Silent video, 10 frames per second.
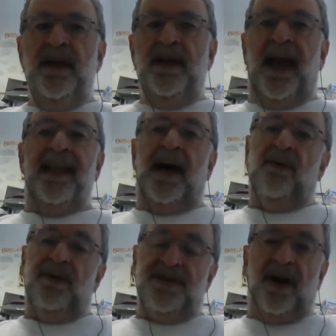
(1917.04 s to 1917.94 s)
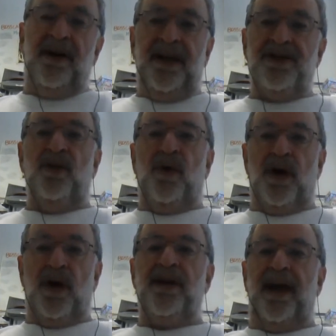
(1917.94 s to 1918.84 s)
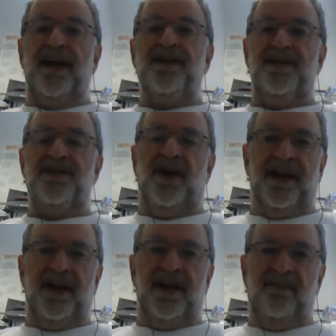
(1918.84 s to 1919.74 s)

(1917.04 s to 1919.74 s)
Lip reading: Yeah, that was our initial work, actually, starting in